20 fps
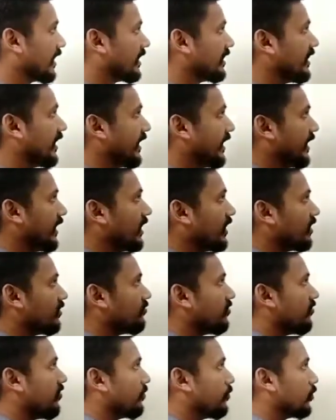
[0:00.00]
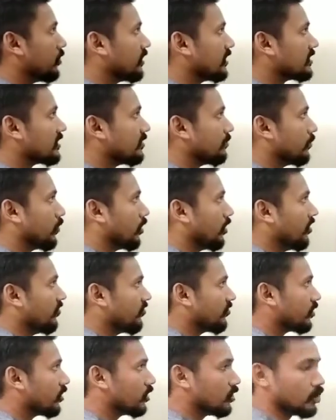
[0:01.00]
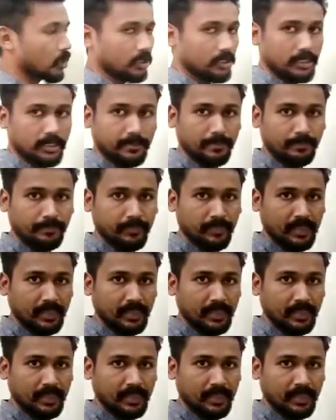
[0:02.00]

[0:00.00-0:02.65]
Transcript: there we will put the symbol of dot.